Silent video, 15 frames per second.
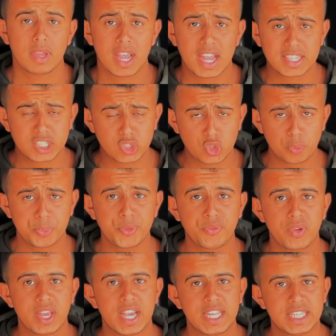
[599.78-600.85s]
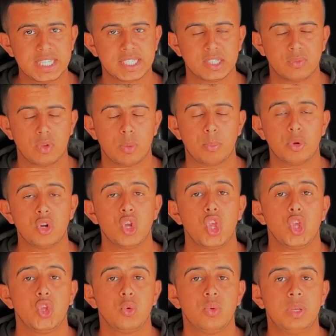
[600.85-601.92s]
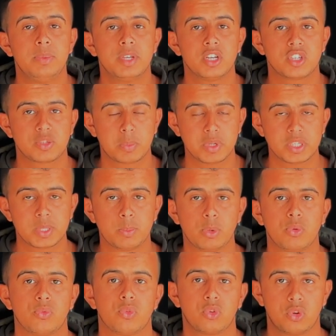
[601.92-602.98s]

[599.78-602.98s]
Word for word: As a Shopify headless developer, you will be responsible for